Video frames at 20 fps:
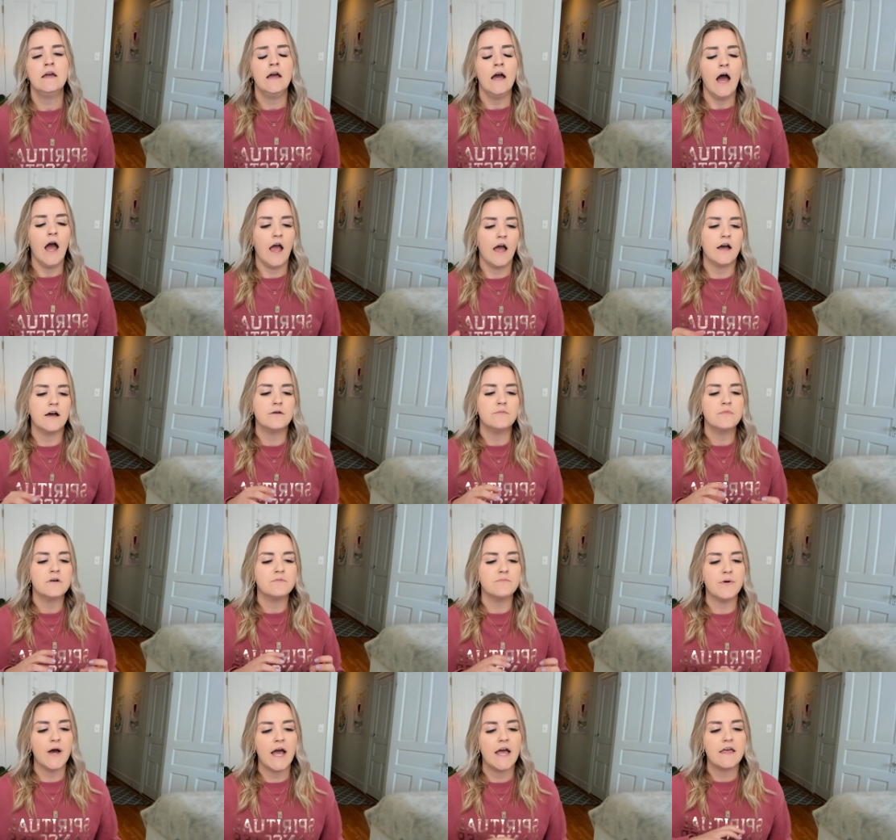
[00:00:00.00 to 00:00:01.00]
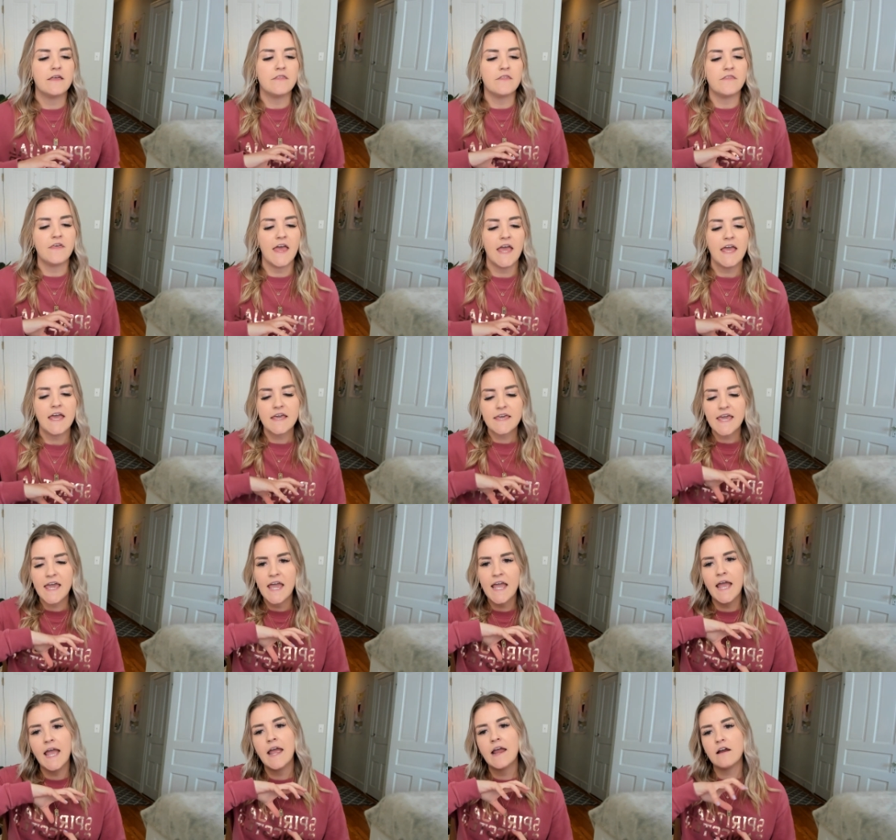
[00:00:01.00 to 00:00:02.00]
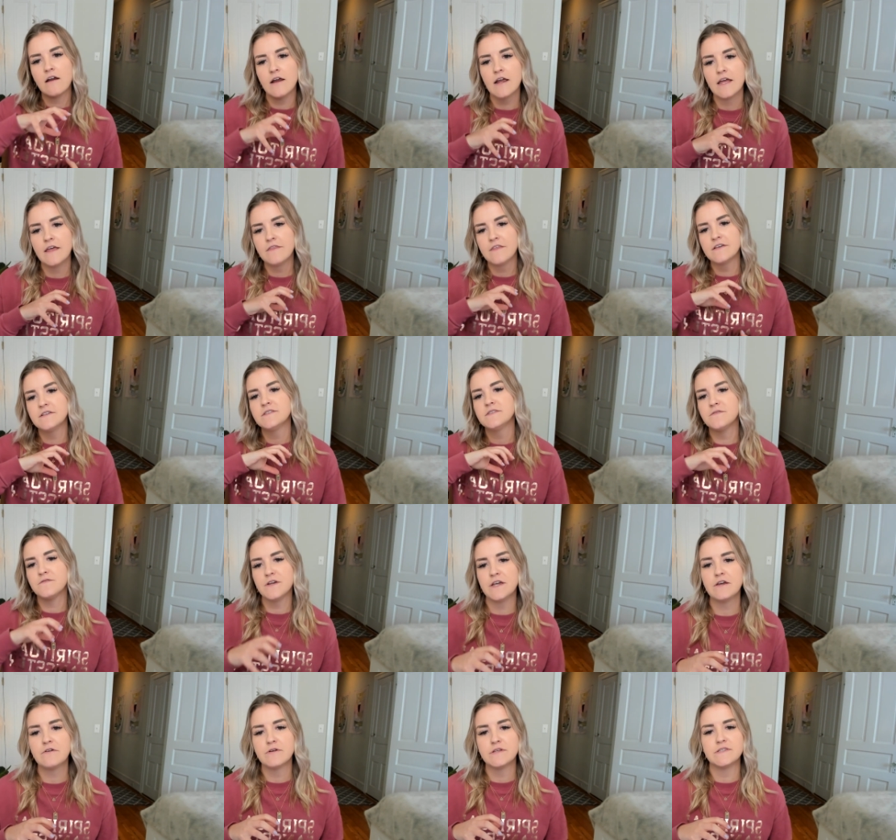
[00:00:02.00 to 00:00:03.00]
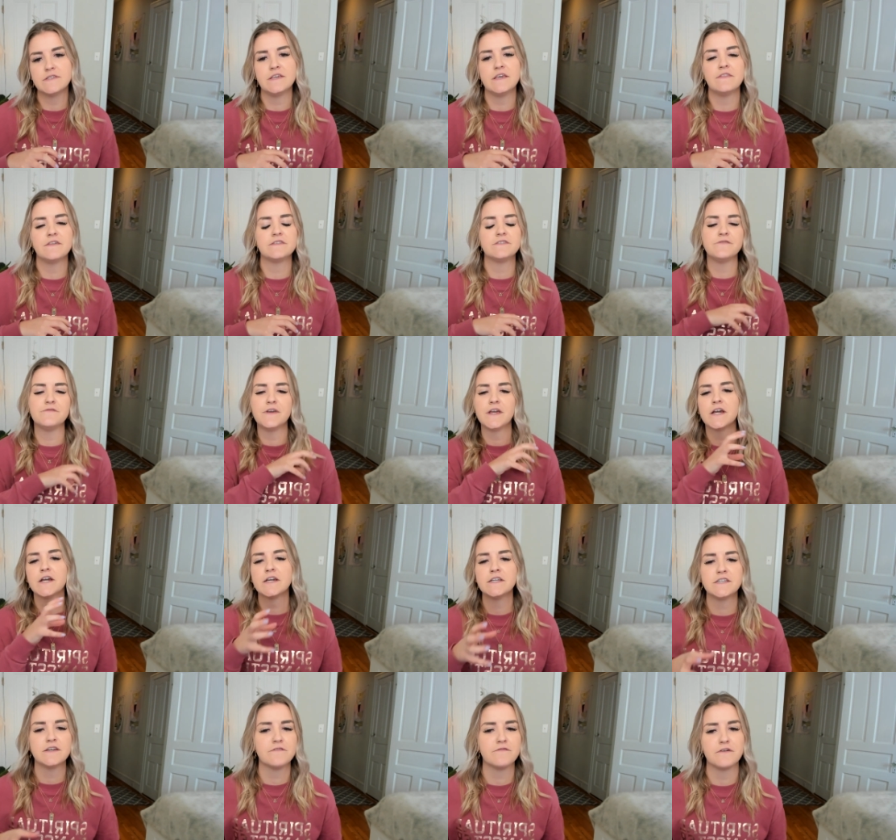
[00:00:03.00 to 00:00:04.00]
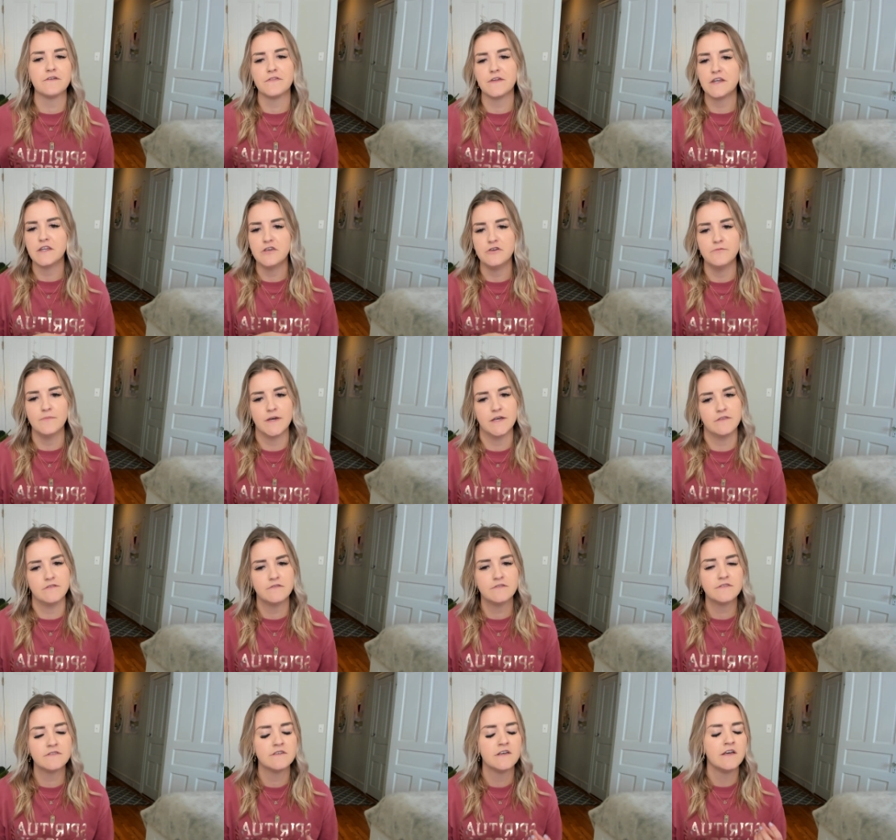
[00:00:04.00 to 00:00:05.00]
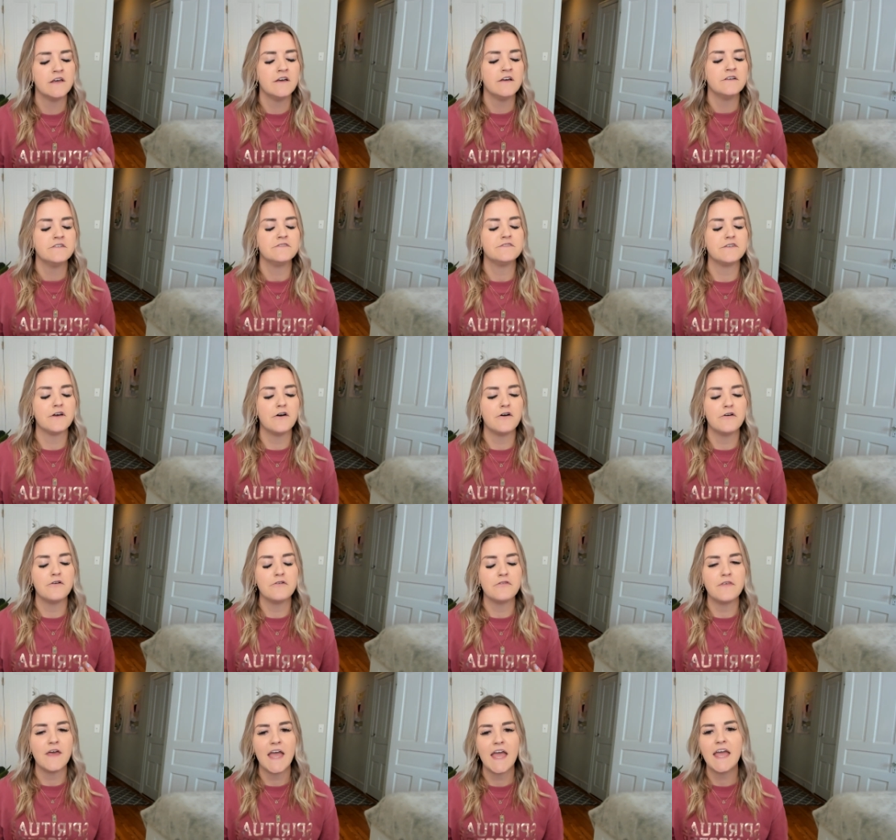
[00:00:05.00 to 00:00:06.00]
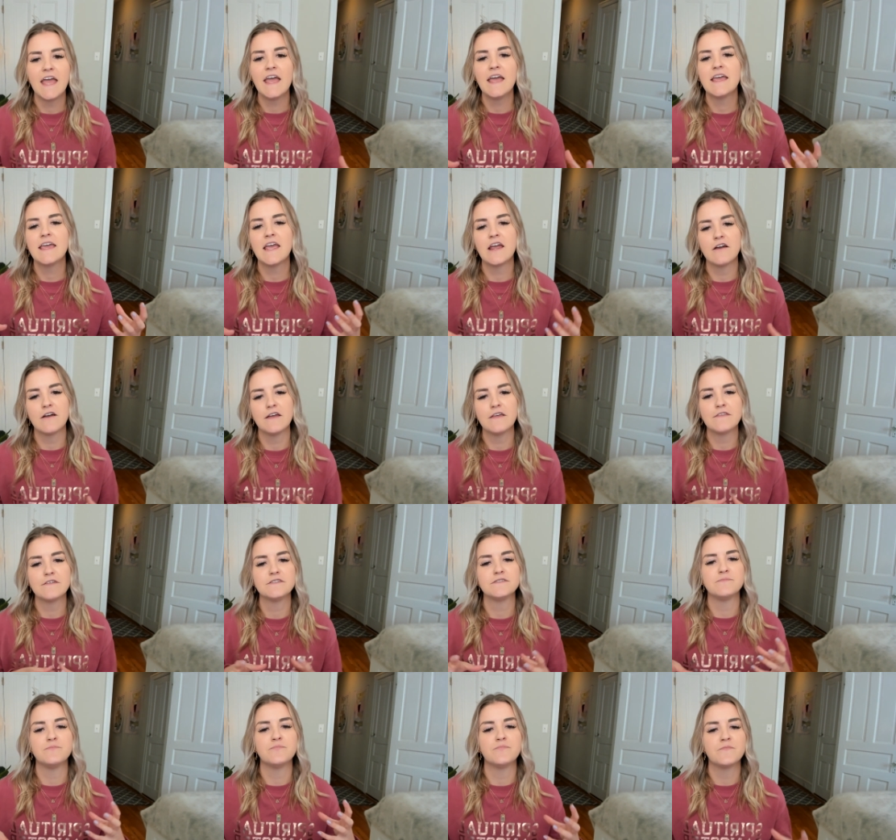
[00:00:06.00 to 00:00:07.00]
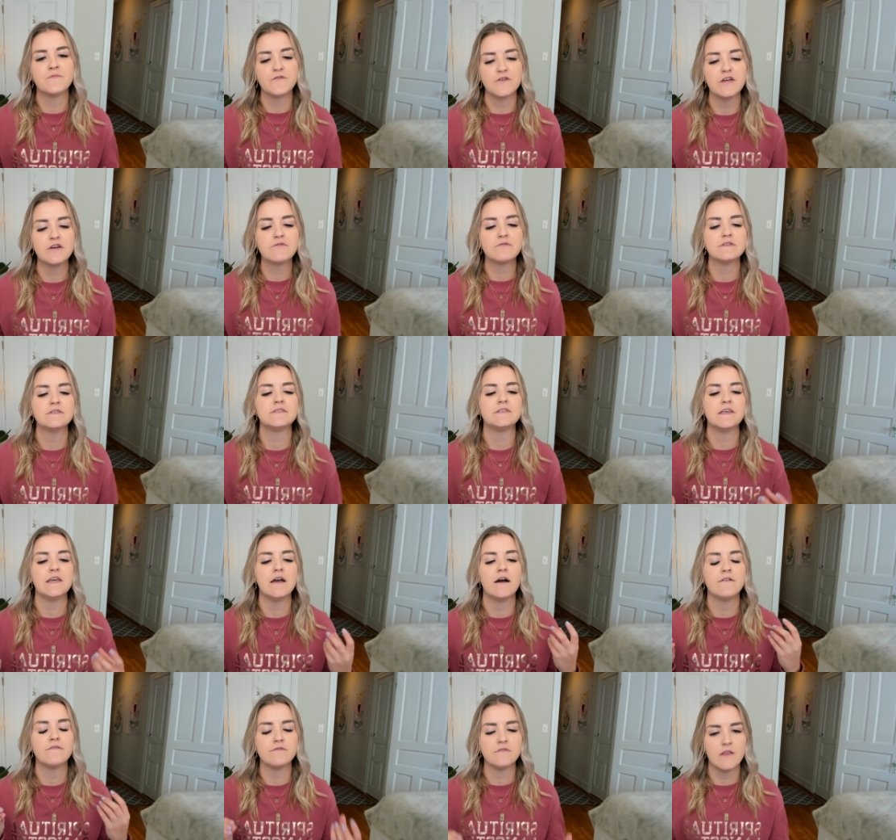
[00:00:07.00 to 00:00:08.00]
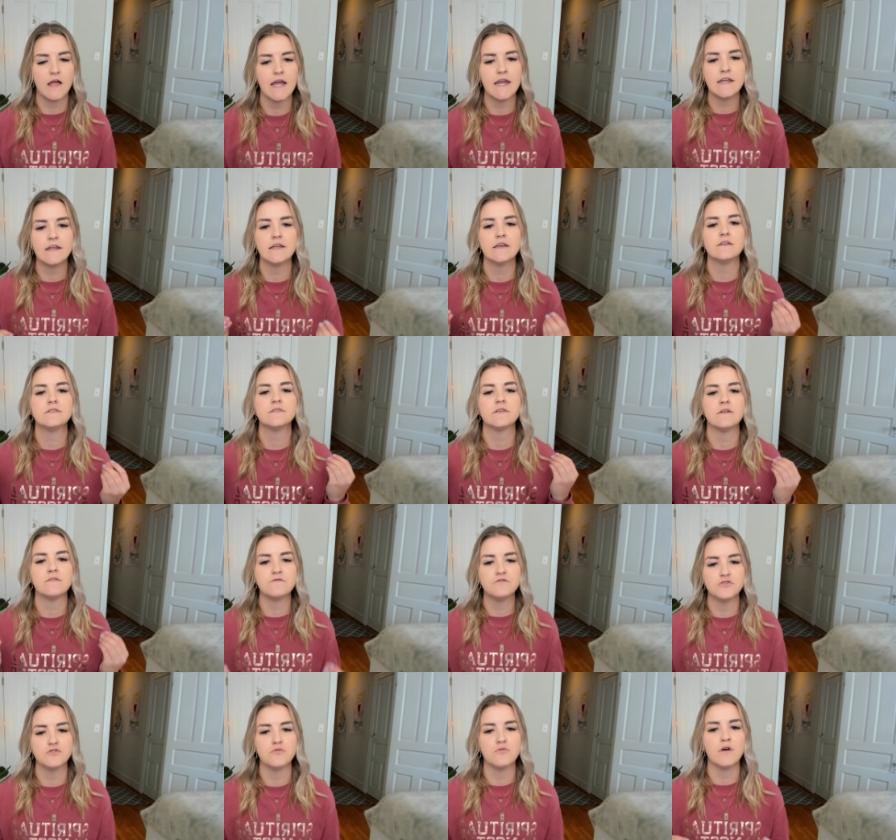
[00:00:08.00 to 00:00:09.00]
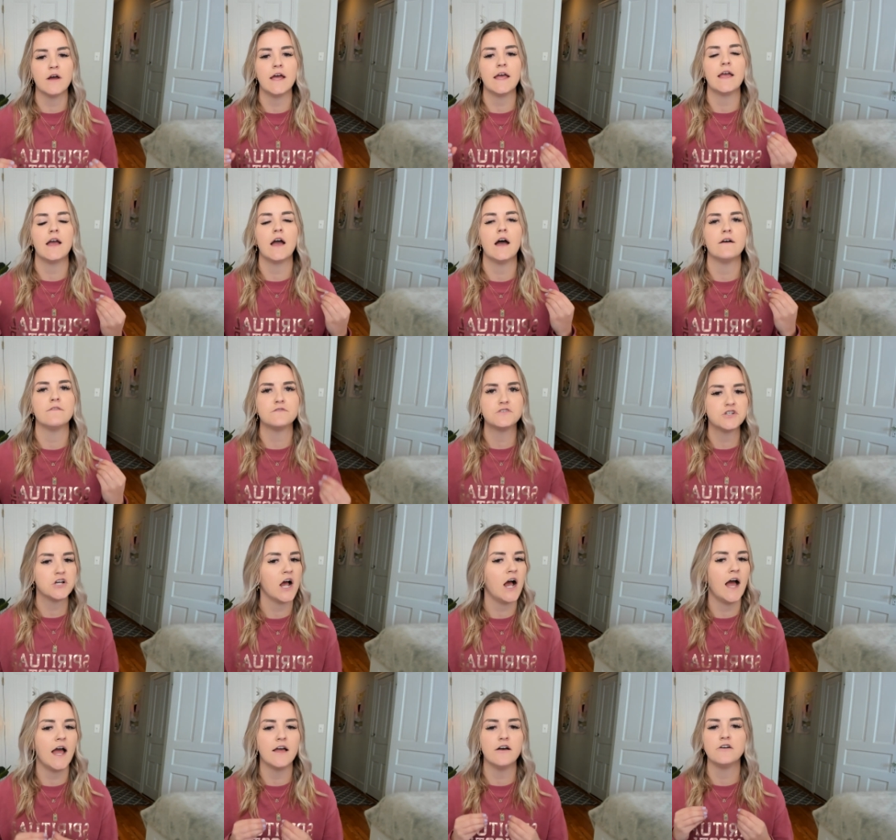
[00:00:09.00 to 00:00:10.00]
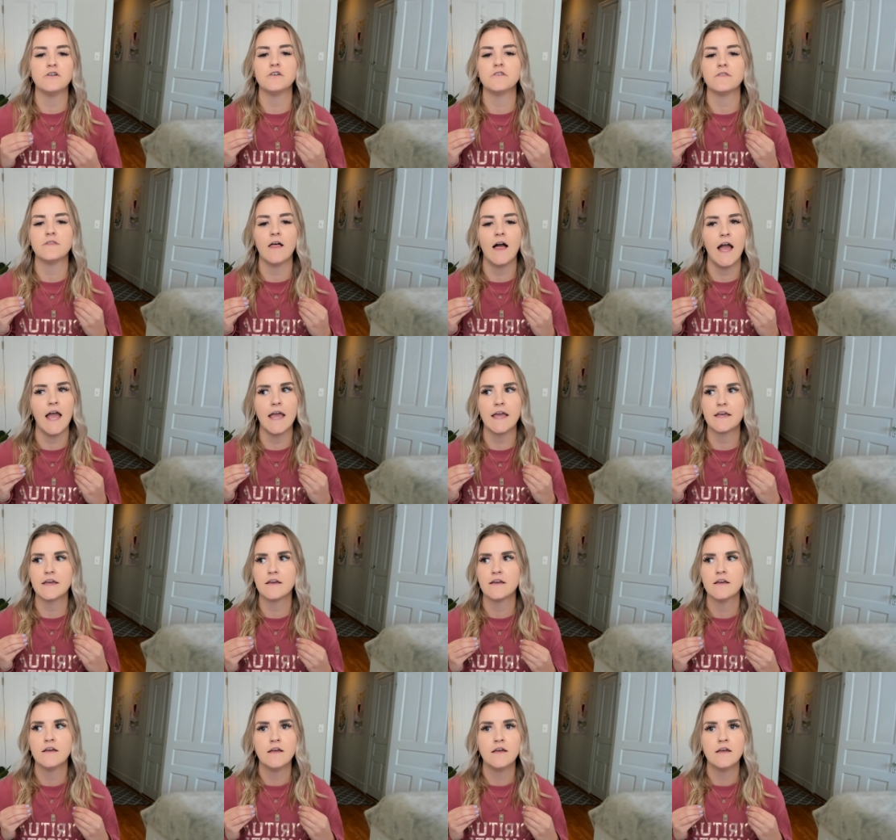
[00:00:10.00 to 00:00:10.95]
Um, but they carry this frequency that's very different than humans. So they carry this frequency of lightness, of joy, of childlike